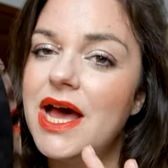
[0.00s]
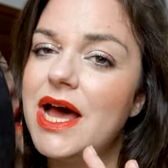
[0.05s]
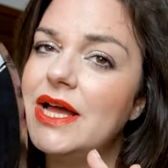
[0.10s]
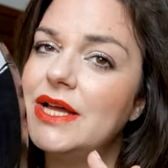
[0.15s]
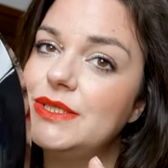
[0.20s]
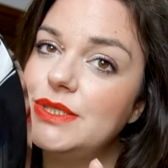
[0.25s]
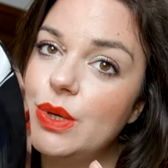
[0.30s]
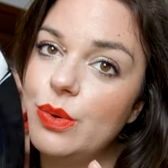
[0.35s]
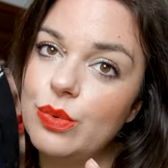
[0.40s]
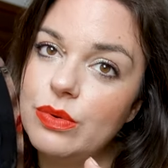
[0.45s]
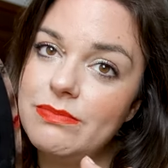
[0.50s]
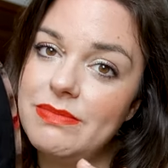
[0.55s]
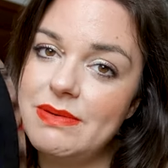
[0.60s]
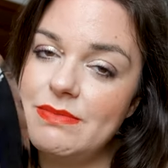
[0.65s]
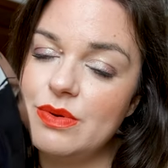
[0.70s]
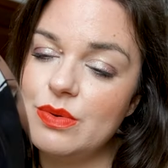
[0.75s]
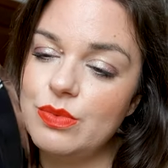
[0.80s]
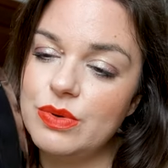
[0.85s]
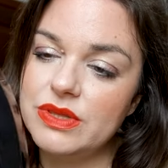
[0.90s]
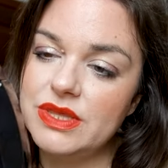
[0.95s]
I don't
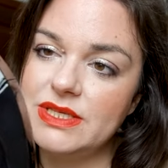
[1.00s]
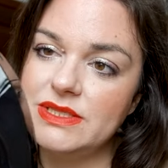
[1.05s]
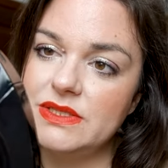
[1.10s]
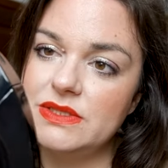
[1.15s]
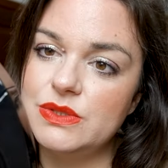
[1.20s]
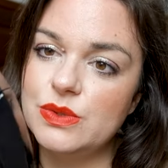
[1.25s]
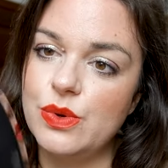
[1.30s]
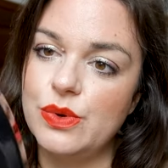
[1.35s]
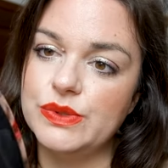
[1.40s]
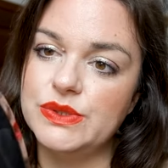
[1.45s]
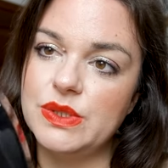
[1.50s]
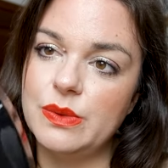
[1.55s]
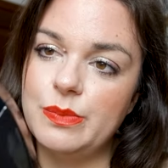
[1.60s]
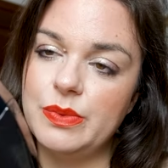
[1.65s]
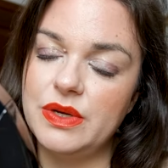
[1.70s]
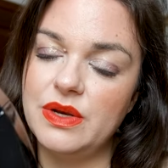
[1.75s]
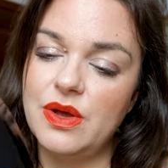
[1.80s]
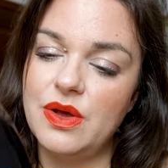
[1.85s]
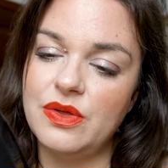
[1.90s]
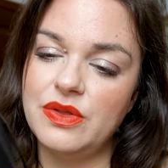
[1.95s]
remember what this is called, so I'll
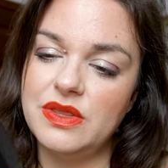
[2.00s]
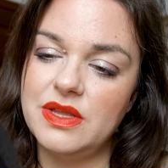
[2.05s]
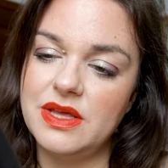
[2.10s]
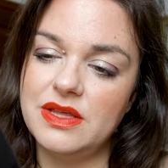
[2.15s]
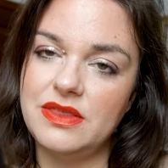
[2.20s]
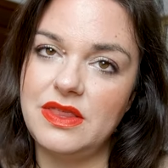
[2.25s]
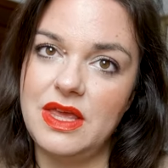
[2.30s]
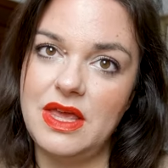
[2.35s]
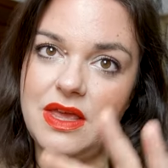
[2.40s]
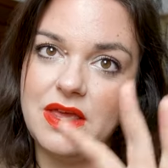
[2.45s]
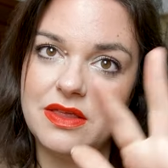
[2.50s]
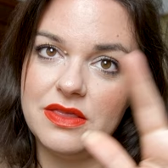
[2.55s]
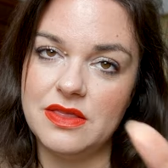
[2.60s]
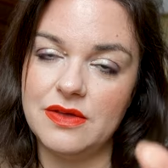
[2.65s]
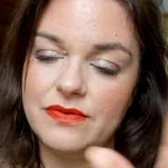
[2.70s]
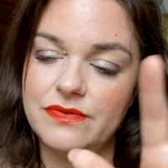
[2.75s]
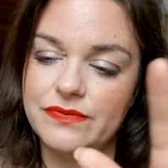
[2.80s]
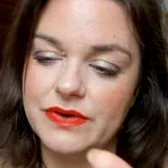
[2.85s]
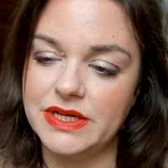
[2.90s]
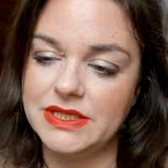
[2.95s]
put it on the, the,
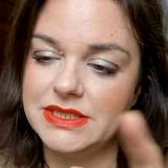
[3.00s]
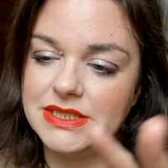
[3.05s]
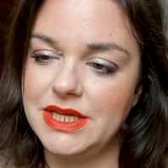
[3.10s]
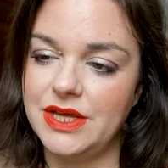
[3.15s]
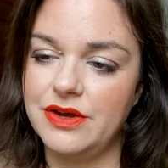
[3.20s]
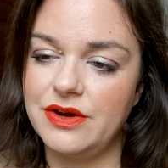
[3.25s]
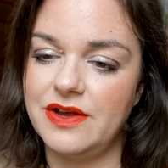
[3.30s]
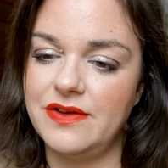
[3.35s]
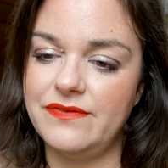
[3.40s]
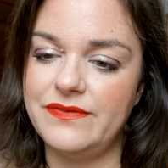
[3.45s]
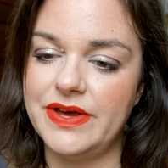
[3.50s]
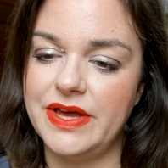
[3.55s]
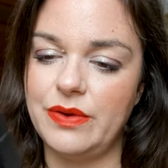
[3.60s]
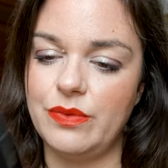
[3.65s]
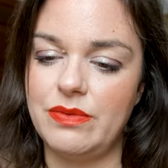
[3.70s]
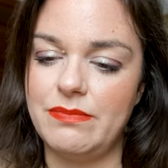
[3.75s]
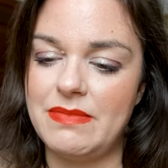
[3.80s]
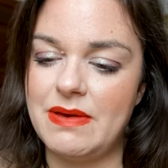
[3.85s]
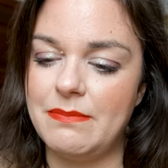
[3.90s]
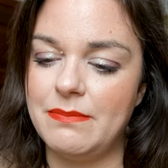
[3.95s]
the front here if I
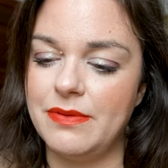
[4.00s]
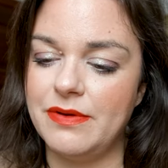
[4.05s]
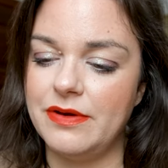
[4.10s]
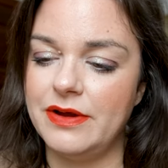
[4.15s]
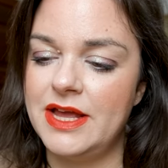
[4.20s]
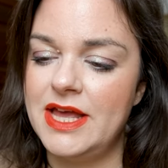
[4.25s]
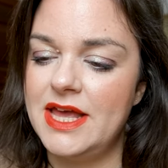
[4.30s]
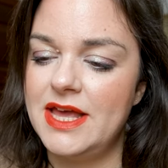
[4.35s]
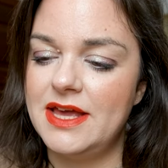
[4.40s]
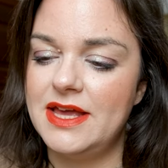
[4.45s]
remember.